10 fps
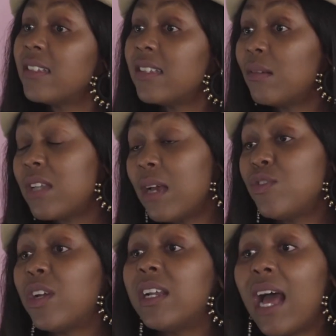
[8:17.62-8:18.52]

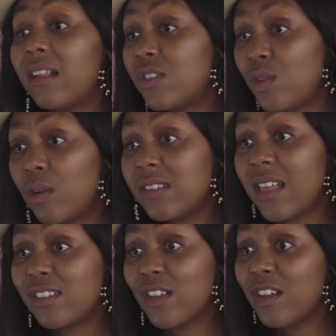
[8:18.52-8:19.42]
sometimes you can outsource
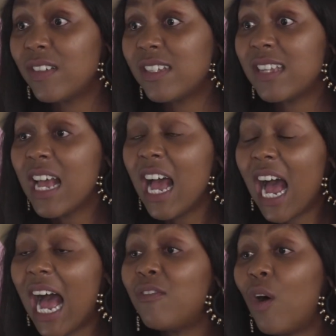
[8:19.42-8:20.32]
that service.
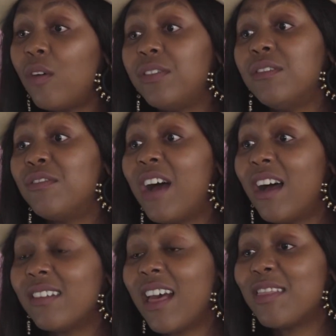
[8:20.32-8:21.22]
I've often
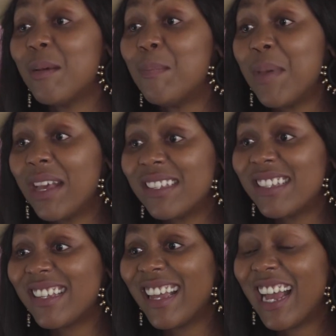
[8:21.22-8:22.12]
found that the
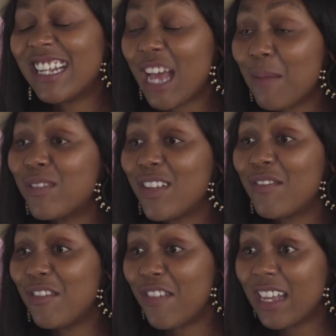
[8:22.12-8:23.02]
best types of
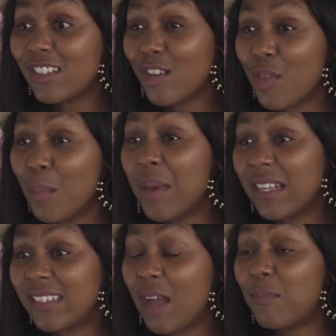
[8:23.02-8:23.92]
events or the
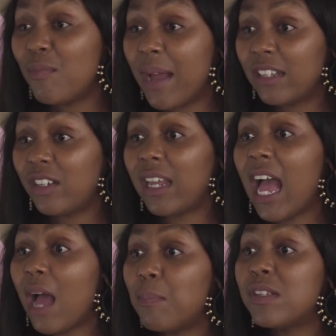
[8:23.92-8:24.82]
best type of magic
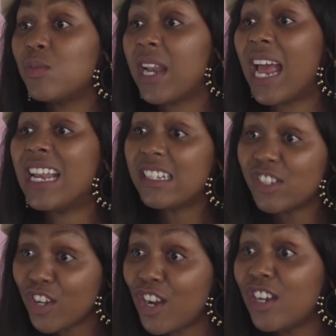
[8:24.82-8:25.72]
happens when an
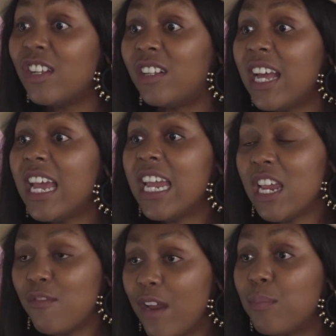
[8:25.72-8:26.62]
internal
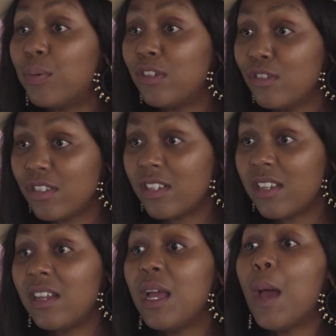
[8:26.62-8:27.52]
event
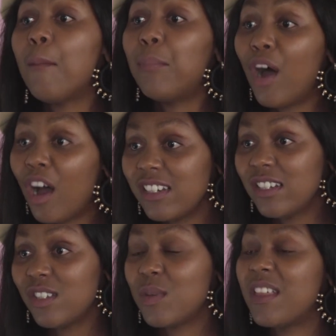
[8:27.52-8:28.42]
producer
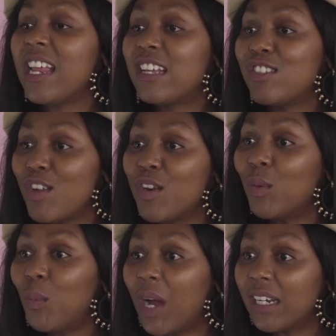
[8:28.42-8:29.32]
partners with an external
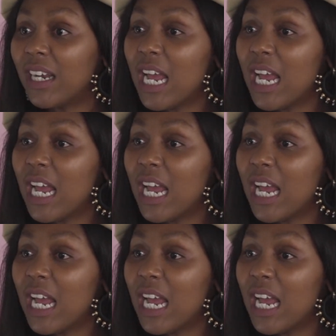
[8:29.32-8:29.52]
one.